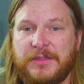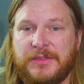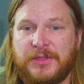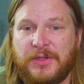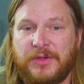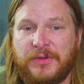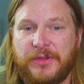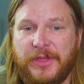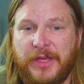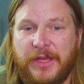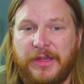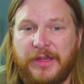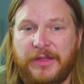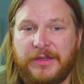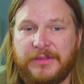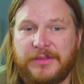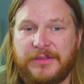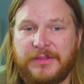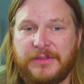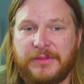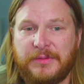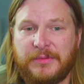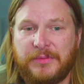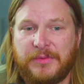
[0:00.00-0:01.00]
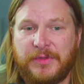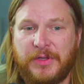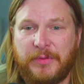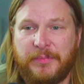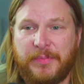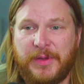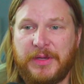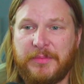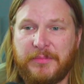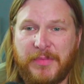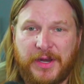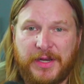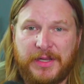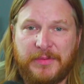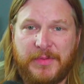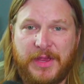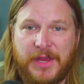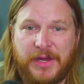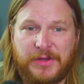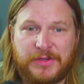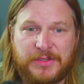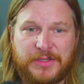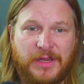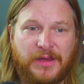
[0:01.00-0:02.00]
So that their big money
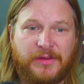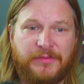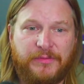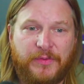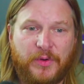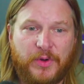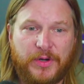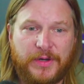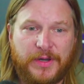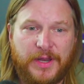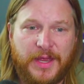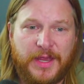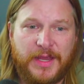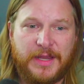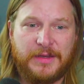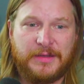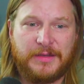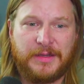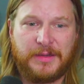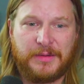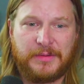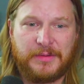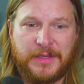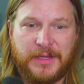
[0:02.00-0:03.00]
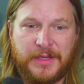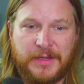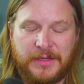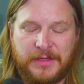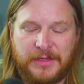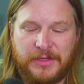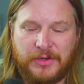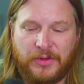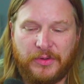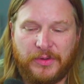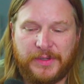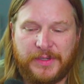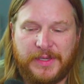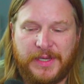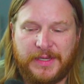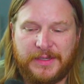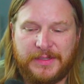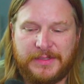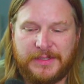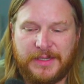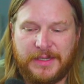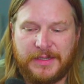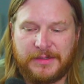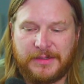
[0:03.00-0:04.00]
makers like Fortnite, that, you know, the
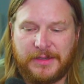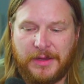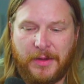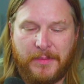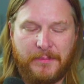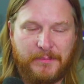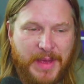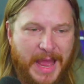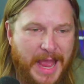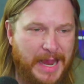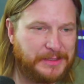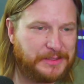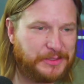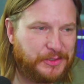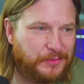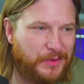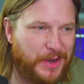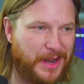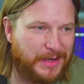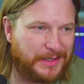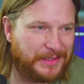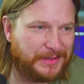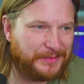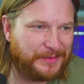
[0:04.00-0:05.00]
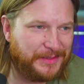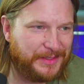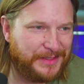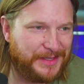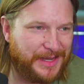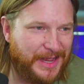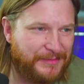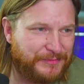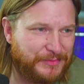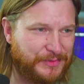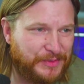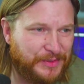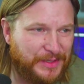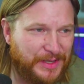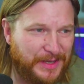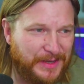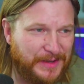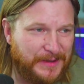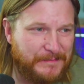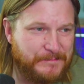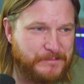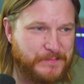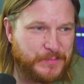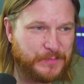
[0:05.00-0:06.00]
kids that come back to Rocket League after
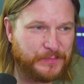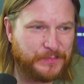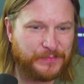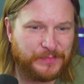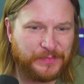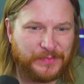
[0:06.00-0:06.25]
they